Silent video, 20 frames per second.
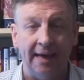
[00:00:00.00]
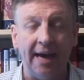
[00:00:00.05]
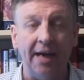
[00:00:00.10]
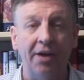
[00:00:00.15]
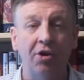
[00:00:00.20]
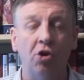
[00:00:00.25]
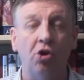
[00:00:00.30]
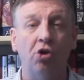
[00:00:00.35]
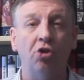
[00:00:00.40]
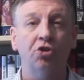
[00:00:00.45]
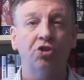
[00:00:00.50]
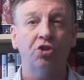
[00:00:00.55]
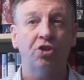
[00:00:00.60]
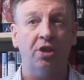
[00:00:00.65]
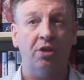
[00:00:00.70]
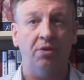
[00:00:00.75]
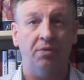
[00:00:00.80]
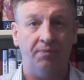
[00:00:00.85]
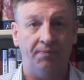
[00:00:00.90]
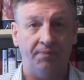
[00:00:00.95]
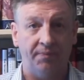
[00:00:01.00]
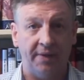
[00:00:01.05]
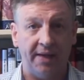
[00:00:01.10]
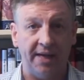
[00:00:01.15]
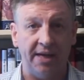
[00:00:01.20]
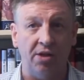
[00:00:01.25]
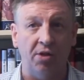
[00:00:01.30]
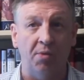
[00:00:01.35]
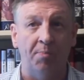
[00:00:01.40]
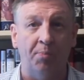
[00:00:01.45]
And also,
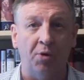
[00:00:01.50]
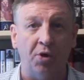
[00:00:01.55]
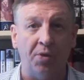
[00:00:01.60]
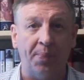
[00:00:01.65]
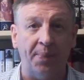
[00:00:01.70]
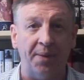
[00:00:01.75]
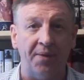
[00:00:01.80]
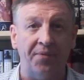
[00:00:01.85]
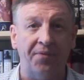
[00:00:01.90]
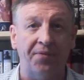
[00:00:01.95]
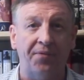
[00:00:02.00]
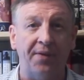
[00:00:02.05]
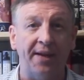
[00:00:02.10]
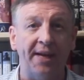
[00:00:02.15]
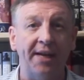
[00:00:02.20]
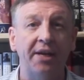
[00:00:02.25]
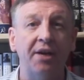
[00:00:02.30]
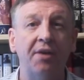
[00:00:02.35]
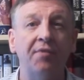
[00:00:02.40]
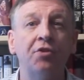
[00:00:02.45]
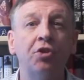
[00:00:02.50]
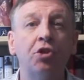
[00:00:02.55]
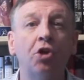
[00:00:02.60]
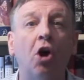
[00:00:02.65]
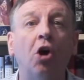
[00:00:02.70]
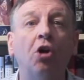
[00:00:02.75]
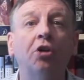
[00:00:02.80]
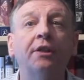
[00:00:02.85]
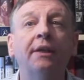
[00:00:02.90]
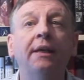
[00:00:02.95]
it'll put the fear of
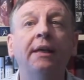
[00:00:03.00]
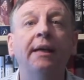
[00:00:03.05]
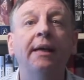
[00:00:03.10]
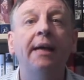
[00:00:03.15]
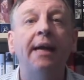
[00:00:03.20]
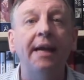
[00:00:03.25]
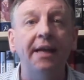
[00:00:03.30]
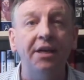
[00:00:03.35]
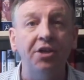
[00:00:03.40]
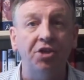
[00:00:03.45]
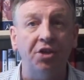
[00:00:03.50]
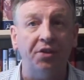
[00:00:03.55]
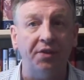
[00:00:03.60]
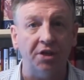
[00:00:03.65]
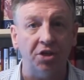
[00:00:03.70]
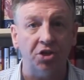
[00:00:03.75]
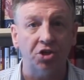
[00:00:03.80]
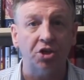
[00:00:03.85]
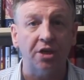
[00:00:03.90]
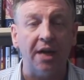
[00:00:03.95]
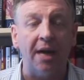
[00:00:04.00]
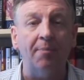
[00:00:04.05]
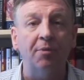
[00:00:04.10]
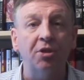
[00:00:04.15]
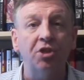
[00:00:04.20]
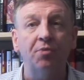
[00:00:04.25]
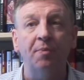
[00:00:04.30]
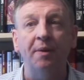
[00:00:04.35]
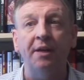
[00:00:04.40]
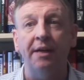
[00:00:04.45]
God into the
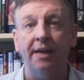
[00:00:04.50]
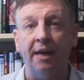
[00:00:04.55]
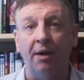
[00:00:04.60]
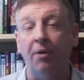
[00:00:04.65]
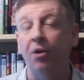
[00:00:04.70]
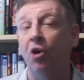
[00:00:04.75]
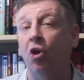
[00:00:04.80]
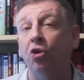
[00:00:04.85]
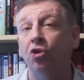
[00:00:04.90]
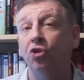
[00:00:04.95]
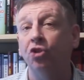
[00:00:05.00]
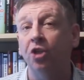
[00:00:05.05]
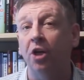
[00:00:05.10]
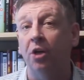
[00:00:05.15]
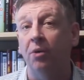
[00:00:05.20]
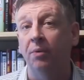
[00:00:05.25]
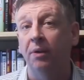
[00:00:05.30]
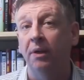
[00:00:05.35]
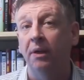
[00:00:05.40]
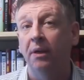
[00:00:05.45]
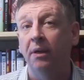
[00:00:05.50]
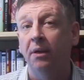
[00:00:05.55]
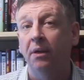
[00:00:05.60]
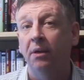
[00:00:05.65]
establishment now. And also,